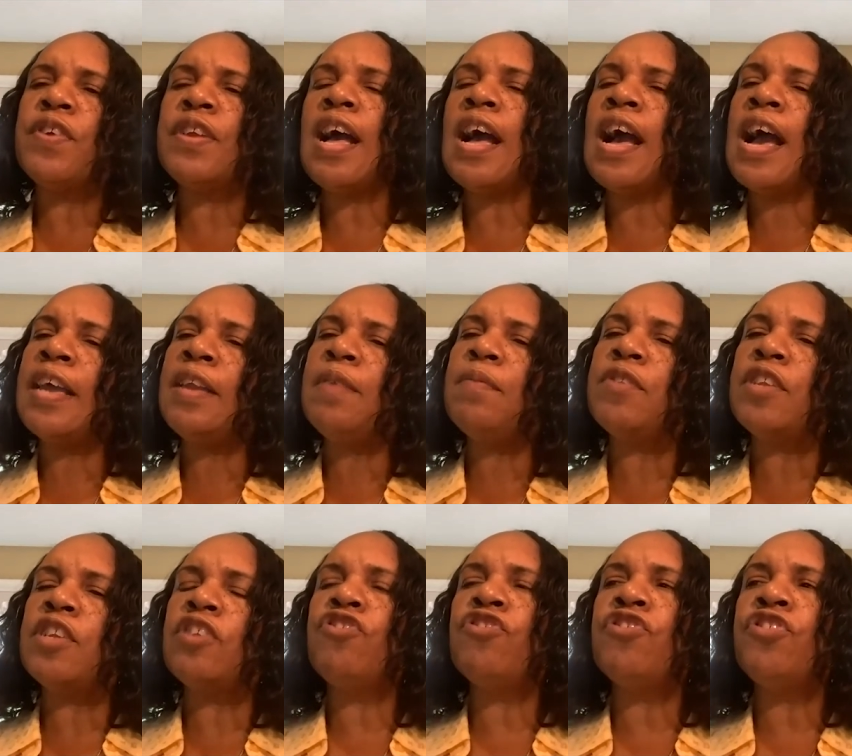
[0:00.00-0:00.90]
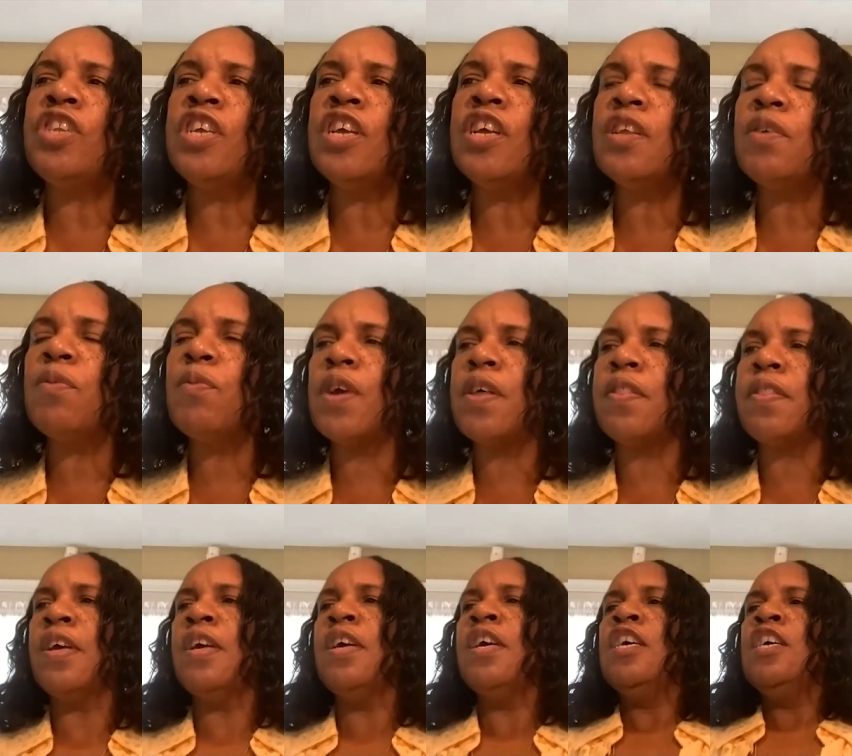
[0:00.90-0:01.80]
sure. items that you're dealing with.
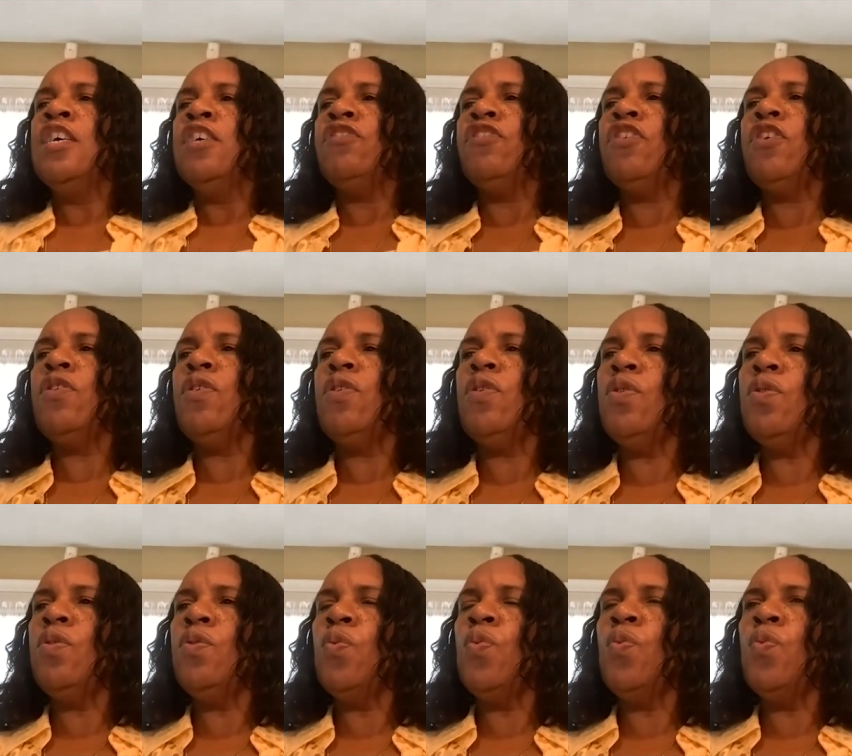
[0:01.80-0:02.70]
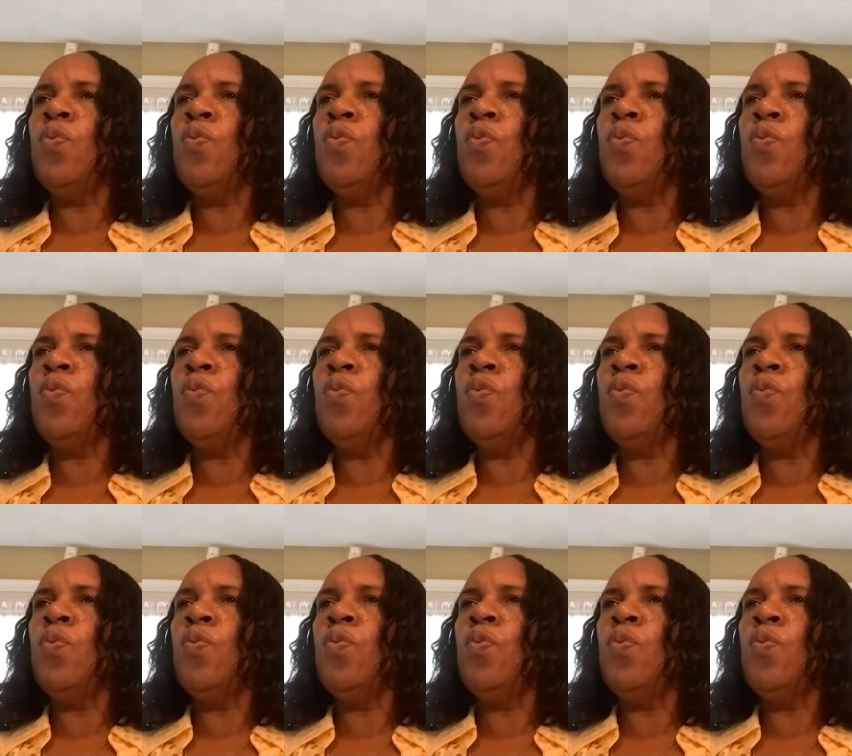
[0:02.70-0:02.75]
So